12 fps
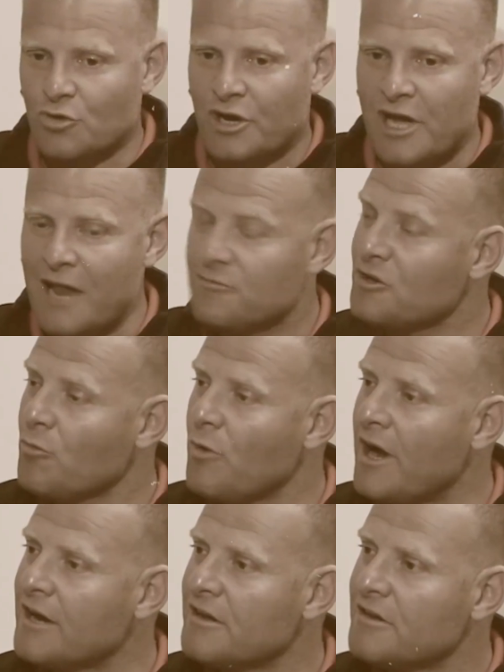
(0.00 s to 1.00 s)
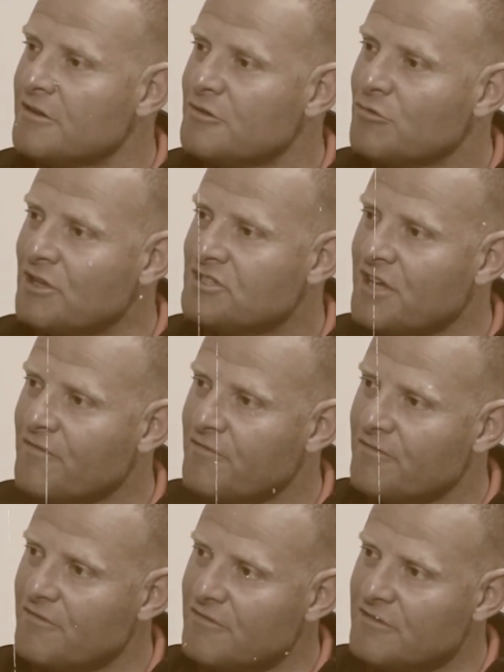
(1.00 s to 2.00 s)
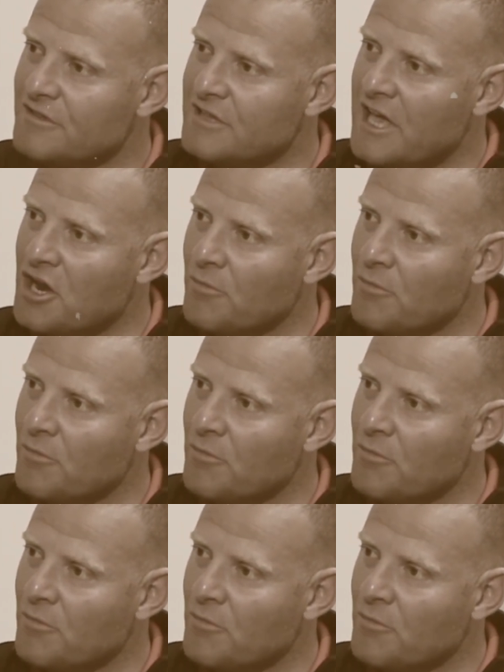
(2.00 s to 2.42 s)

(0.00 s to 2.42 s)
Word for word: to help someone to achieve their